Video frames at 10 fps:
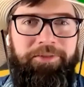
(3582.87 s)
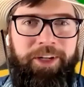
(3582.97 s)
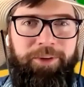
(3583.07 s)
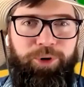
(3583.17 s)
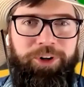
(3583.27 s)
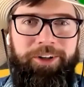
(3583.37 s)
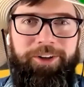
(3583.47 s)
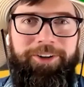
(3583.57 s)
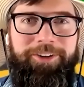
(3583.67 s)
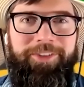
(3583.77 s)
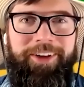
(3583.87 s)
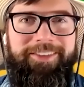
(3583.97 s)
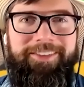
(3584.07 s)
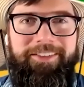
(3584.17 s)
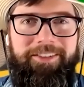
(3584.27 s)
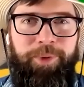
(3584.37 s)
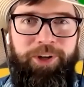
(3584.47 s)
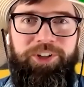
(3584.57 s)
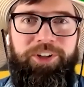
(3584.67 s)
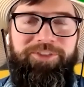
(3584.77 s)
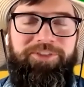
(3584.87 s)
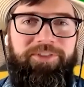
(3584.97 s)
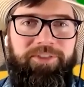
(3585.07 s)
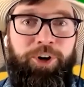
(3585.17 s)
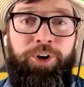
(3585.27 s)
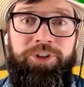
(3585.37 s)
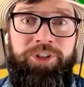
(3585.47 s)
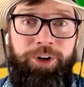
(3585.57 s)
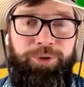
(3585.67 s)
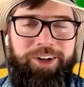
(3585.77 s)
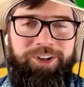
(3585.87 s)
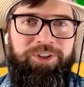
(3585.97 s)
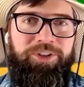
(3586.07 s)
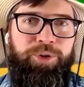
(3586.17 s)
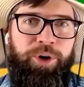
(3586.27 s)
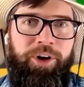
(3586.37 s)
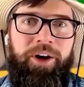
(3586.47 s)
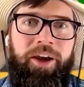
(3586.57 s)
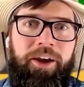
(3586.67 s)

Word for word: We need more Nickelodeon fans, especially of current generations who are